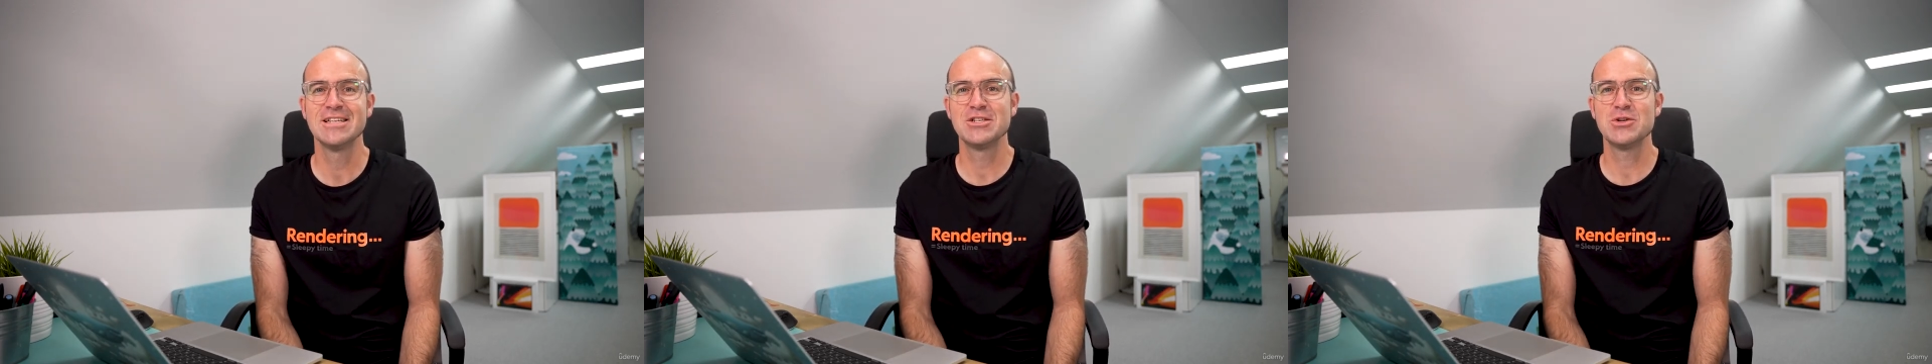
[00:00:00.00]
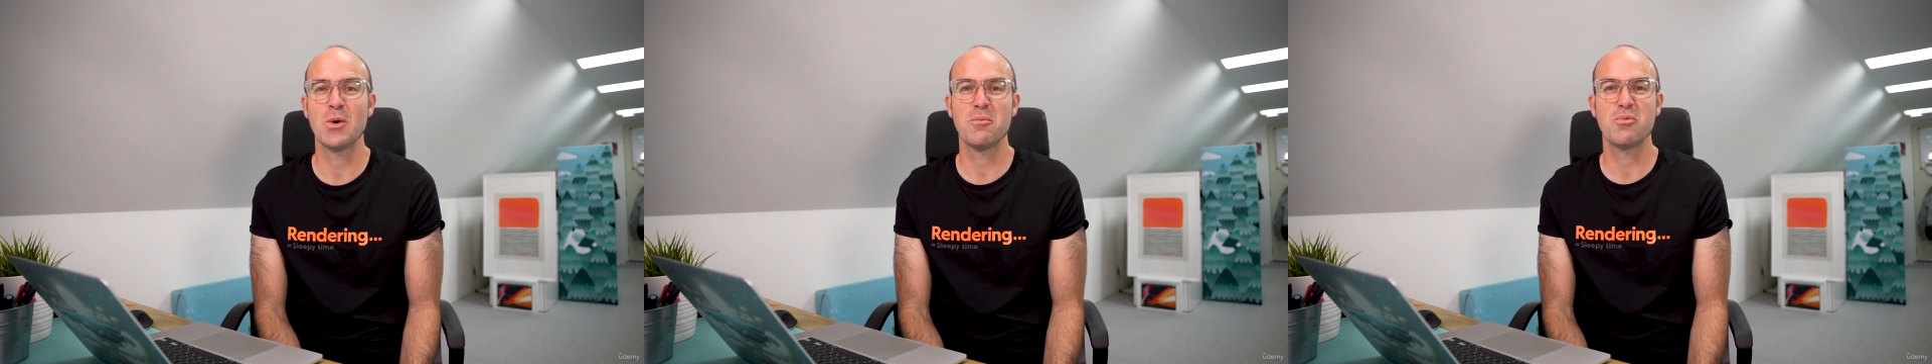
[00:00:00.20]

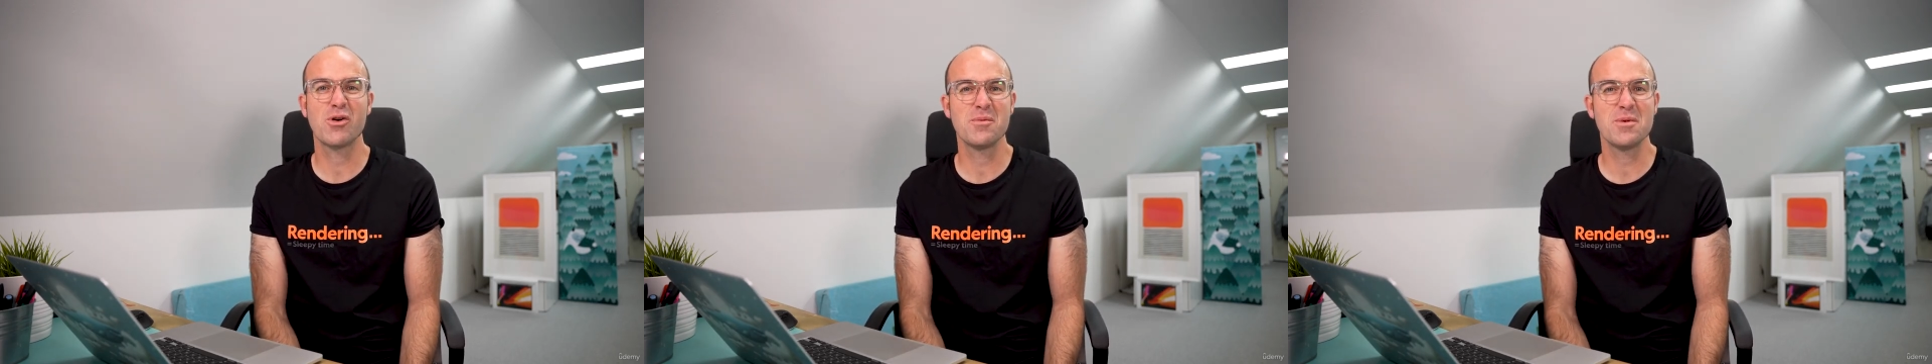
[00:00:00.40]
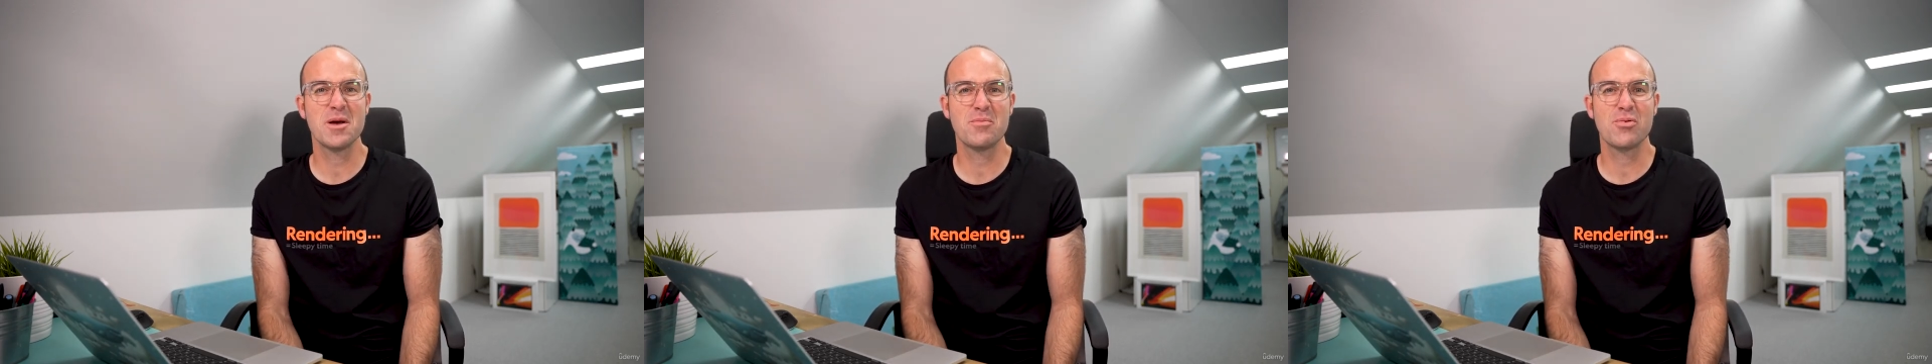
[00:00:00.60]
to a
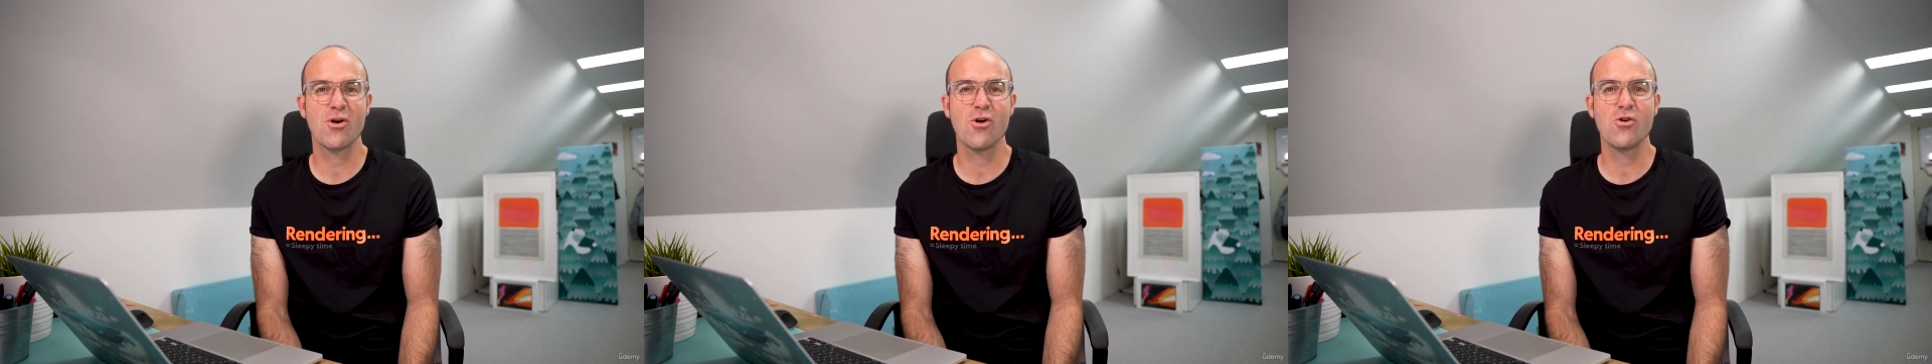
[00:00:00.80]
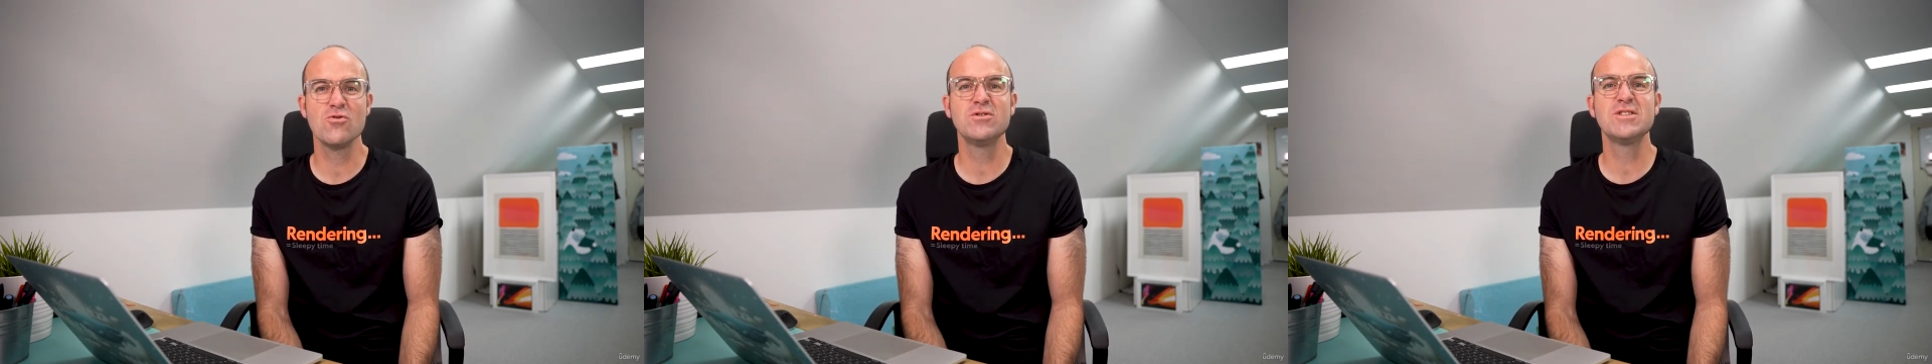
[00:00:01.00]
Premiere
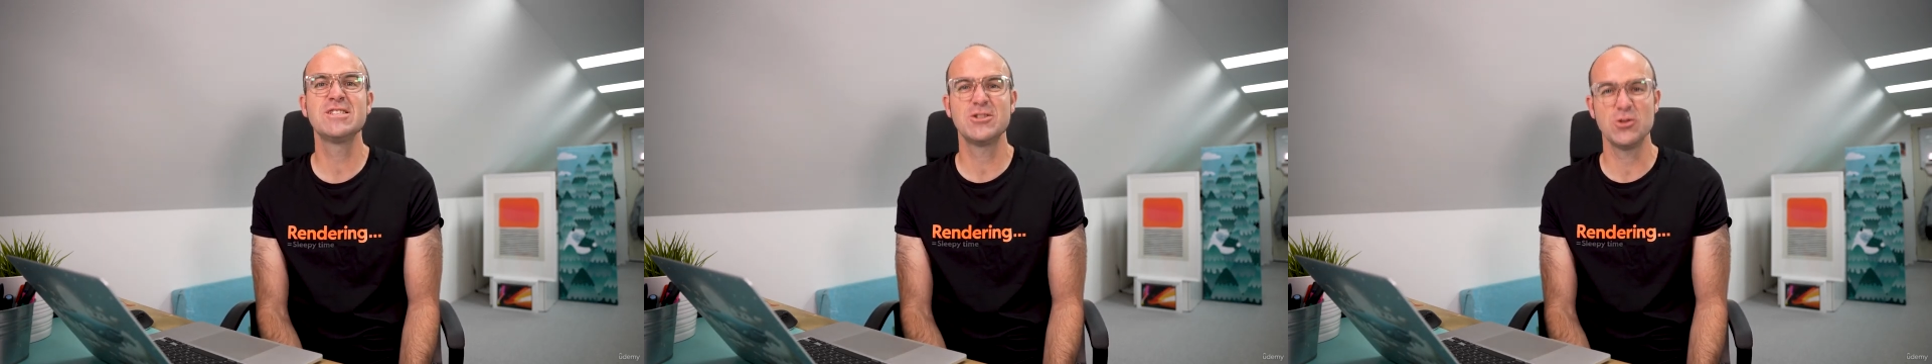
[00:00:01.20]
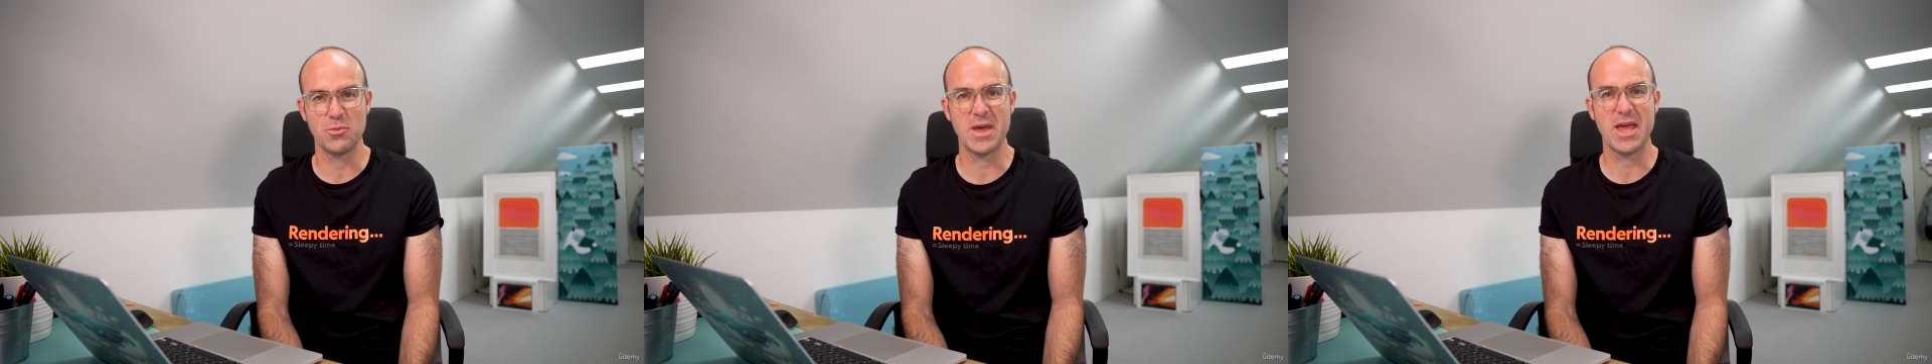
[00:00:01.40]
Pro
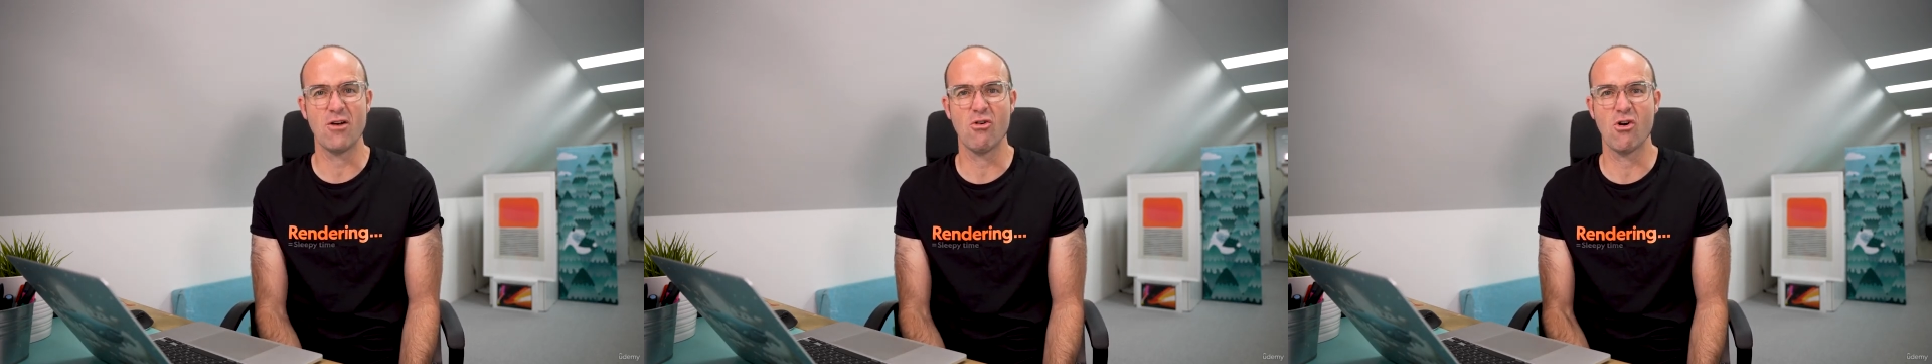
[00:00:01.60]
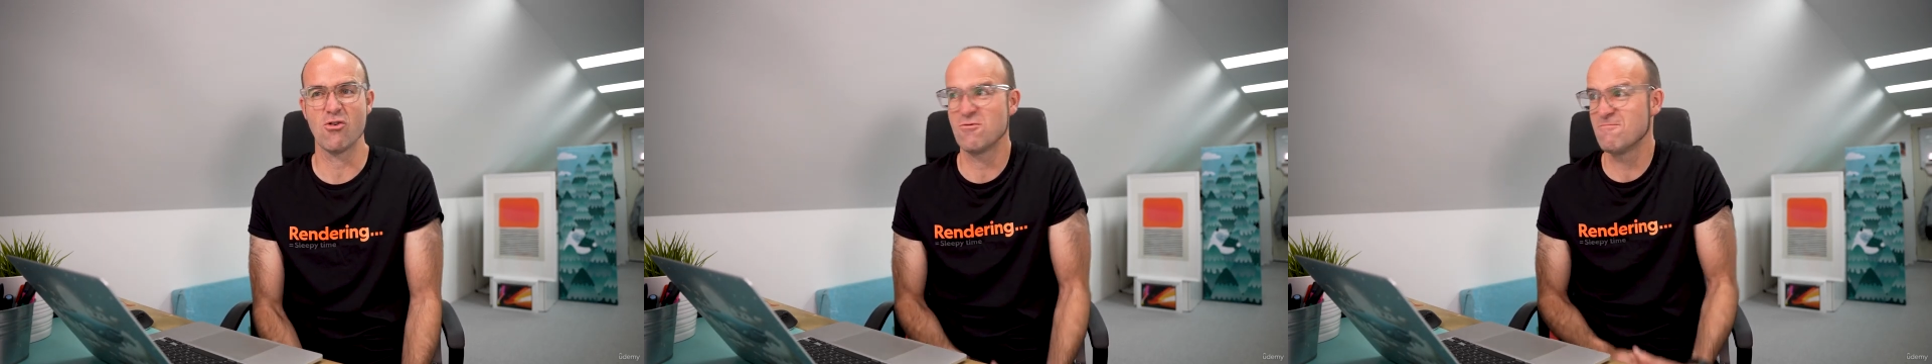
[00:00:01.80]
superhero.